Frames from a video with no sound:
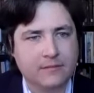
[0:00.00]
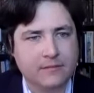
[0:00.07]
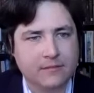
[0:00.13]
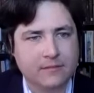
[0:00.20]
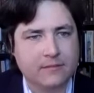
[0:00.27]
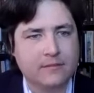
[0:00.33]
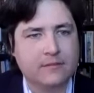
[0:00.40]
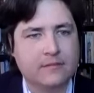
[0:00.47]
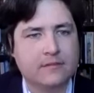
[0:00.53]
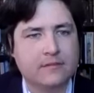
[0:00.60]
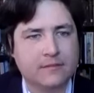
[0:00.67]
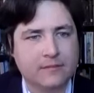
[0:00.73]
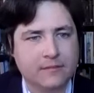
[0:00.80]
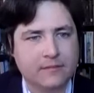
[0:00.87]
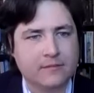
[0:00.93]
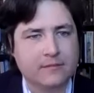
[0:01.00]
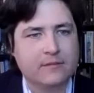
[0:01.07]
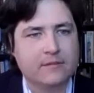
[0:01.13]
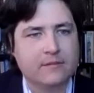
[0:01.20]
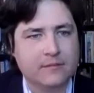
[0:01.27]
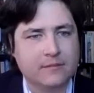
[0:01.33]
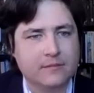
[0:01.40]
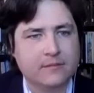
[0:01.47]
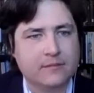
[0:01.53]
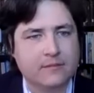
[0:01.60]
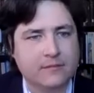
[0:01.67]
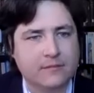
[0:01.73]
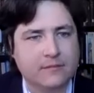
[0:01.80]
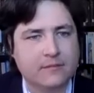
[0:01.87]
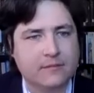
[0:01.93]

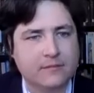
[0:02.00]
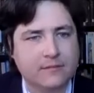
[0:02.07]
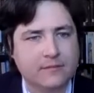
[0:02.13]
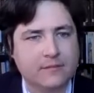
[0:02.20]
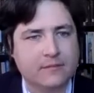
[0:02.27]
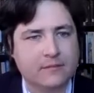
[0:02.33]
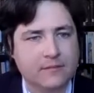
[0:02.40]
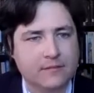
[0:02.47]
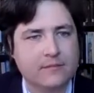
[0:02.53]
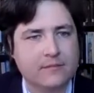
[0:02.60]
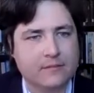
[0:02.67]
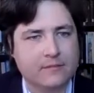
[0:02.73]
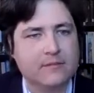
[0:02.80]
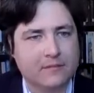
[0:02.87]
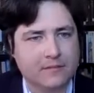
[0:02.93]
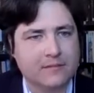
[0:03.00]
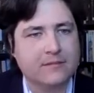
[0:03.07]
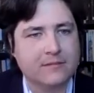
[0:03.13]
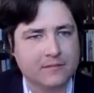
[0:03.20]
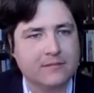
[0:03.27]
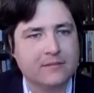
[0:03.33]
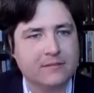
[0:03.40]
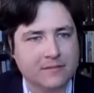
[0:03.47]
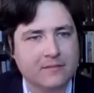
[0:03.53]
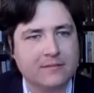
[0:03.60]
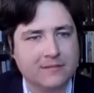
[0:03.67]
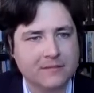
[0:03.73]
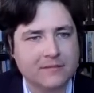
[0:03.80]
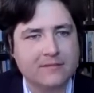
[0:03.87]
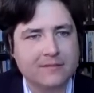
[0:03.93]

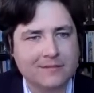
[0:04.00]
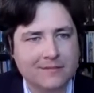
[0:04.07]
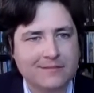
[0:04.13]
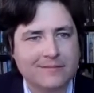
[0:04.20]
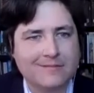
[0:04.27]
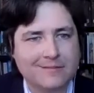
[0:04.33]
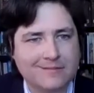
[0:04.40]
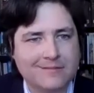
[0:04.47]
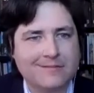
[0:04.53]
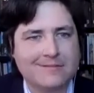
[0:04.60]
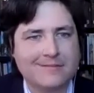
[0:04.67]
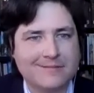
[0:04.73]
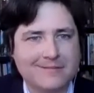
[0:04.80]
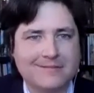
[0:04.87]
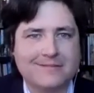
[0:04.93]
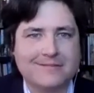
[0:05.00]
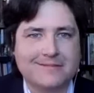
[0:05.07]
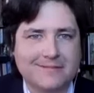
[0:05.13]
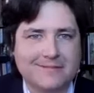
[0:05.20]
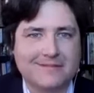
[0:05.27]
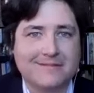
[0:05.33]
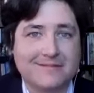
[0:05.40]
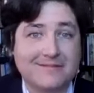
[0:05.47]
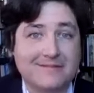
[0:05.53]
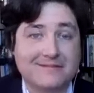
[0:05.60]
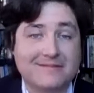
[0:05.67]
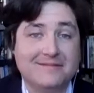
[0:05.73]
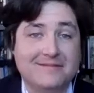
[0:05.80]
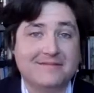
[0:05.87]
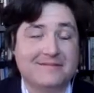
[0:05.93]

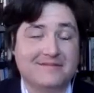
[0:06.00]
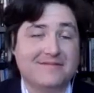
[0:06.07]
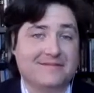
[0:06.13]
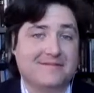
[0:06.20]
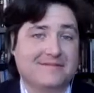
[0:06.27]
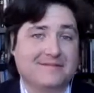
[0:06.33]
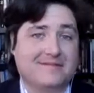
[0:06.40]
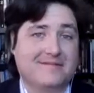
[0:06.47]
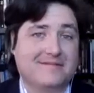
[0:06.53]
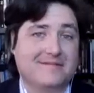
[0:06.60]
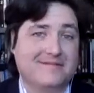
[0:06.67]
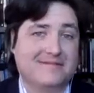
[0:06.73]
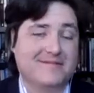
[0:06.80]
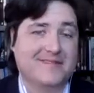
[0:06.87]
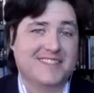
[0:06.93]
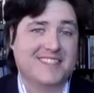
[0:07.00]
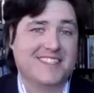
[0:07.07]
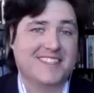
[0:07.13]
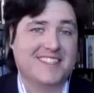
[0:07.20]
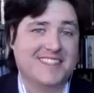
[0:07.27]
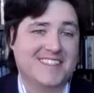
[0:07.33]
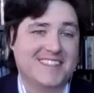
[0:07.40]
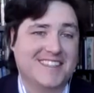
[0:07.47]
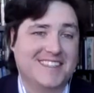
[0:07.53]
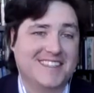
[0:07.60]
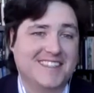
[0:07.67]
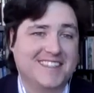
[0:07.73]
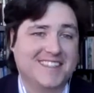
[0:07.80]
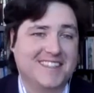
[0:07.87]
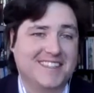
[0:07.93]
No words are spoken by the person on screen.